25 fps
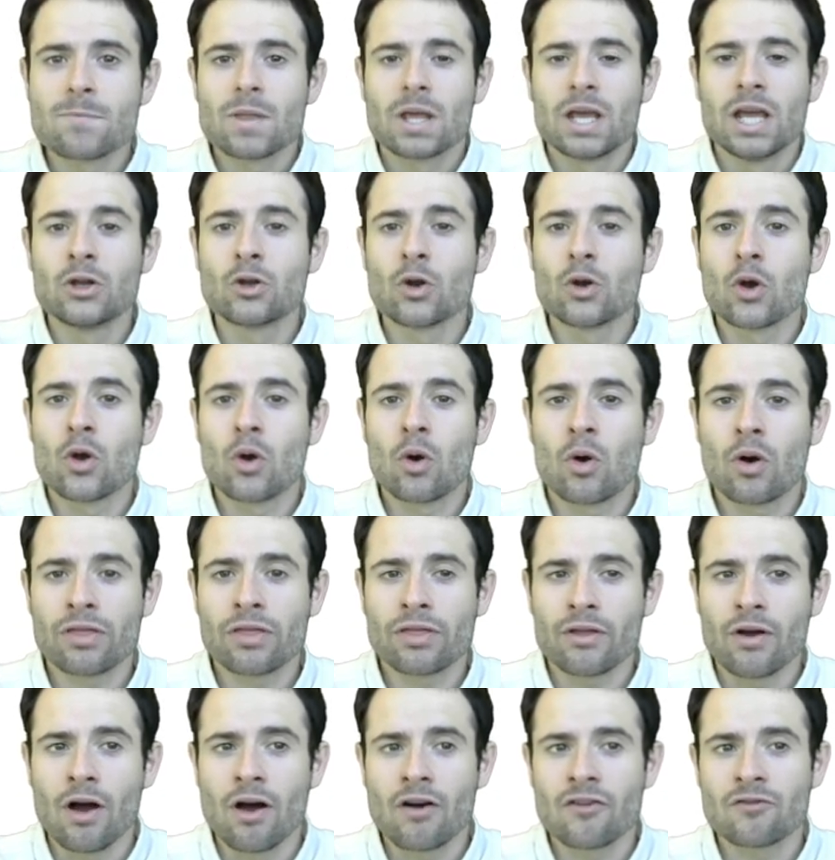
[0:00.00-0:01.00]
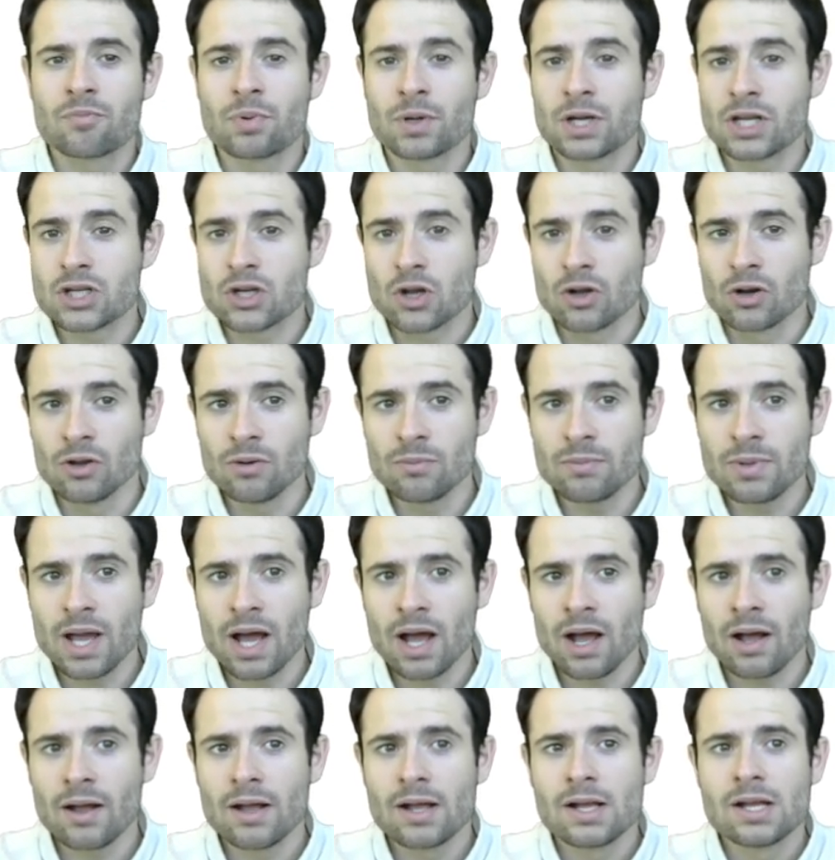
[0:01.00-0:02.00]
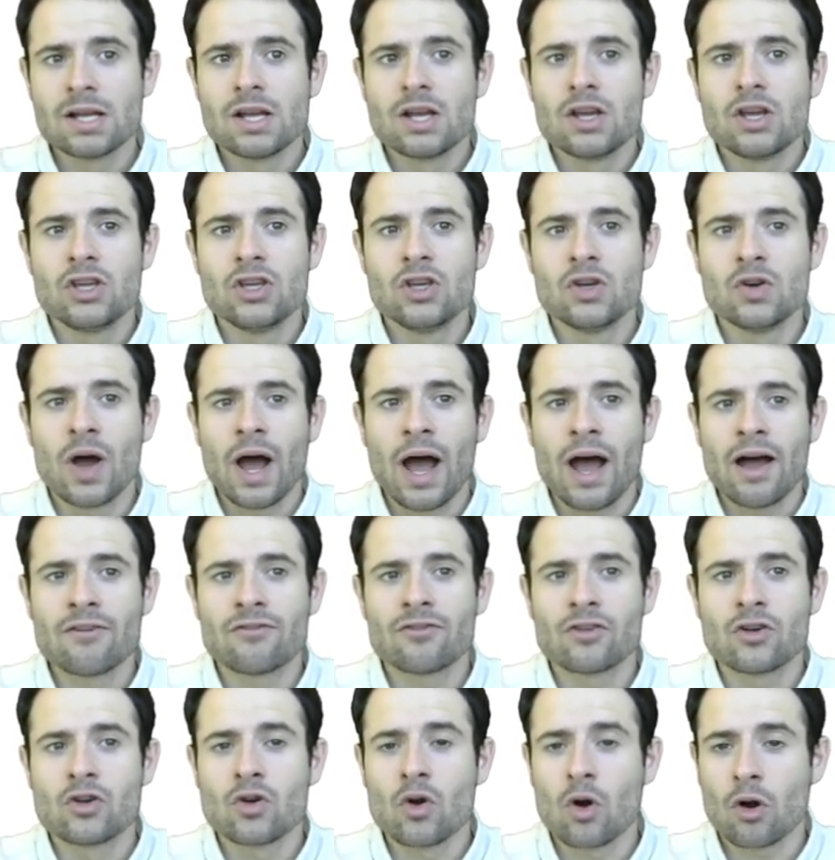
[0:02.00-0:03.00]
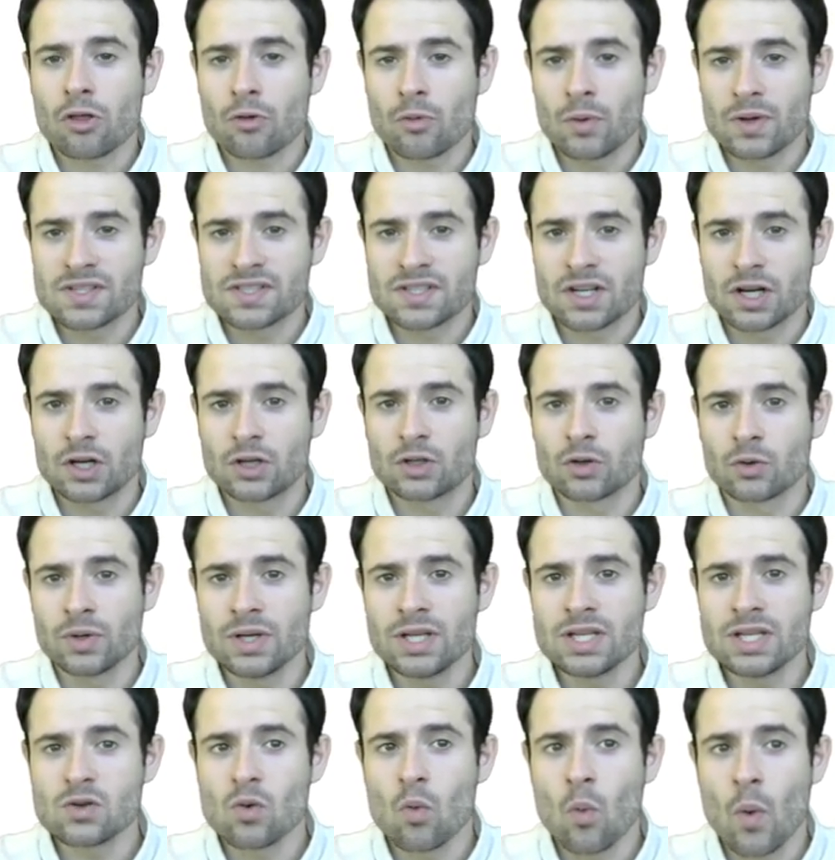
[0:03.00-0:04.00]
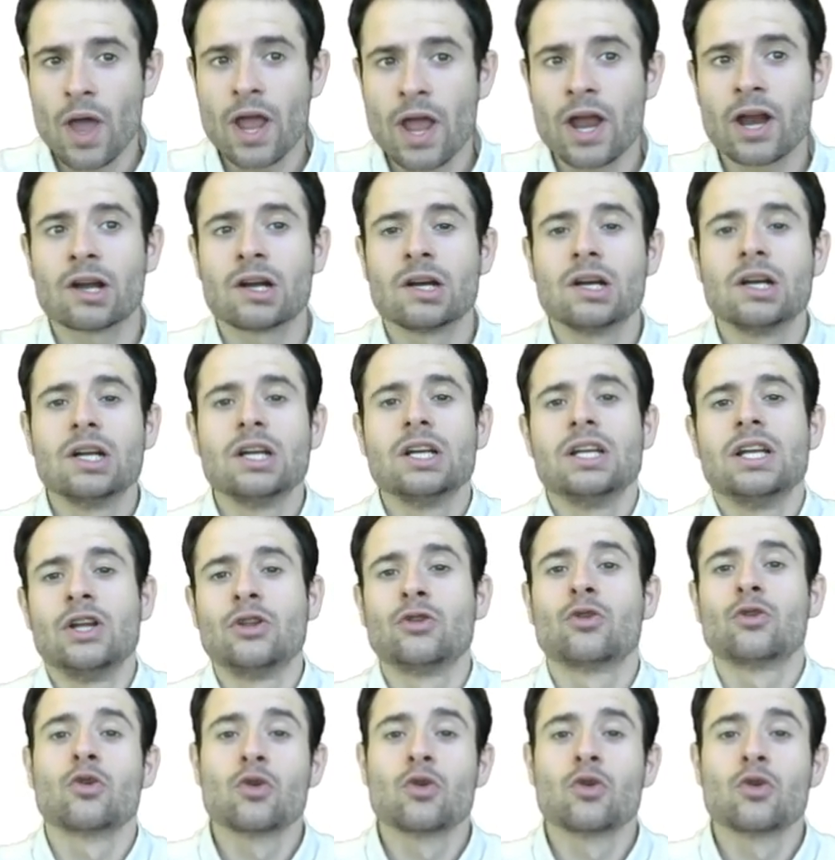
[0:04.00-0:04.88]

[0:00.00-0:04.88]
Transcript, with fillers: In the north of British Columbia, you have Northwest Territories, where in the